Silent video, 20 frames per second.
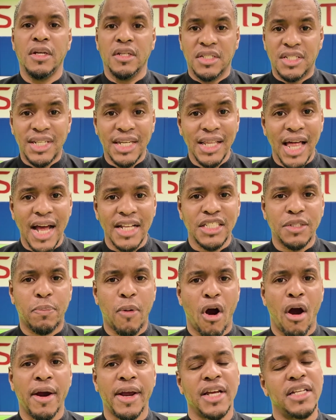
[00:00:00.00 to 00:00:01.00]
Silat
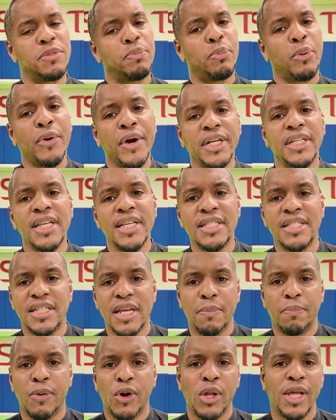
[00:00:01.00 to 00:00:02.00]
Sparring is pretty
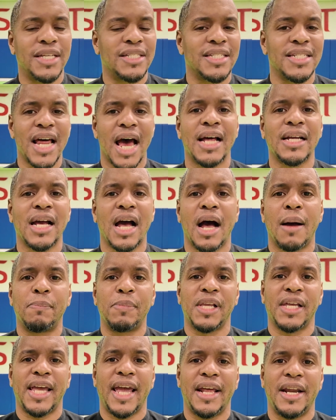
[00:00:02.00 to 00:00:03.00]
simple, it's not
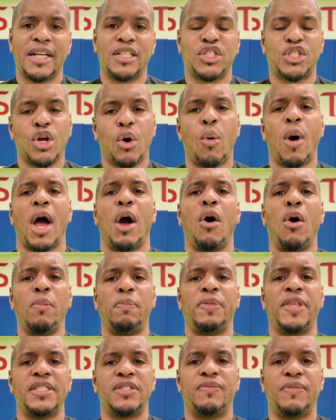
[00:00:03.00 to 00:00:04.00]
complicated, so I
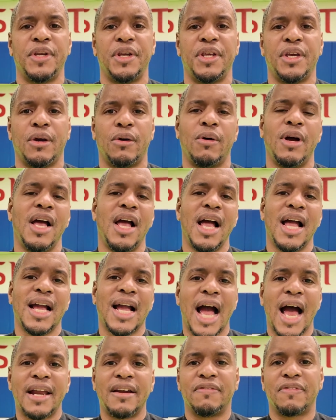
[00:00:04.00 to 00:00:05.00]
hope this video
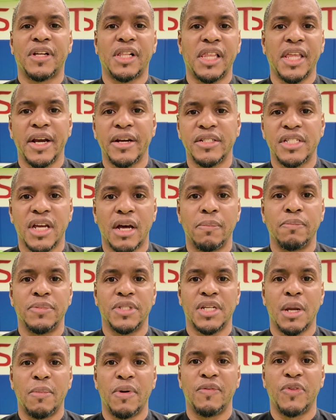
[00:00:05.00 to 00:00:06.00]
kind of clears
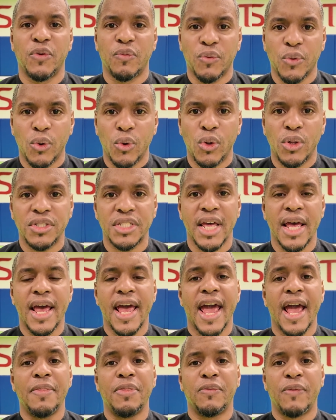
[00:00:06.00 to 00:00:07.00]
up some of the rules
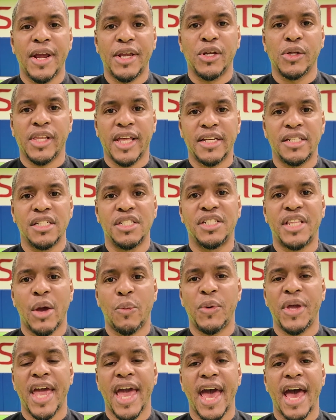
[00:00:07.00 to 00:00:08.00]
and the regulations
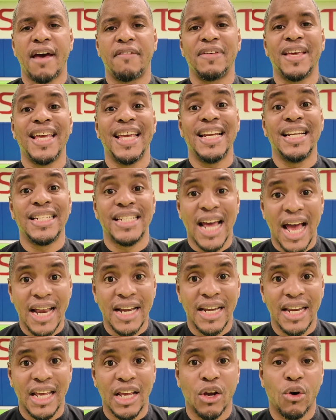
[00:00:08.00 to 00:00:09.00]
that we have in
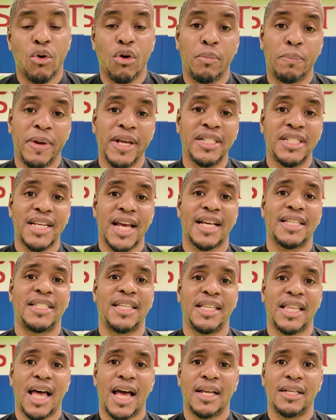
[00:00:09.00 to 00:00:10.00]
Tanding or Pencak
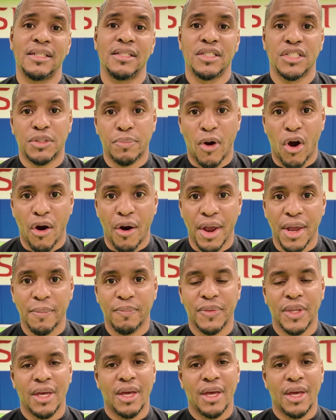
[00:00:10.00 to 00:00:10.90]
Silat Sparring.